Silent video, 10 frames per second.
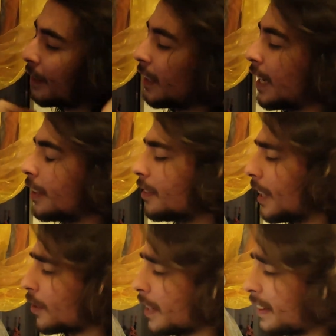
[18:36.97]
but I
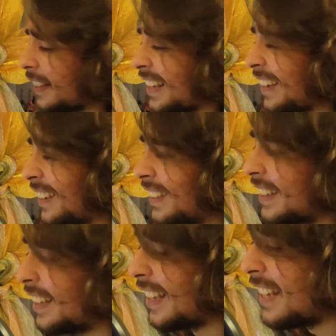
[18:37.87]
don't actually think
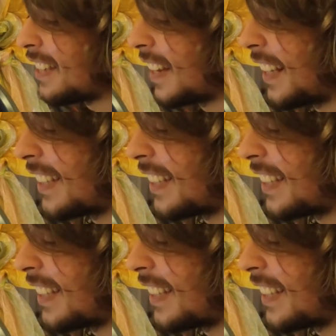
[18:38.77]
it's an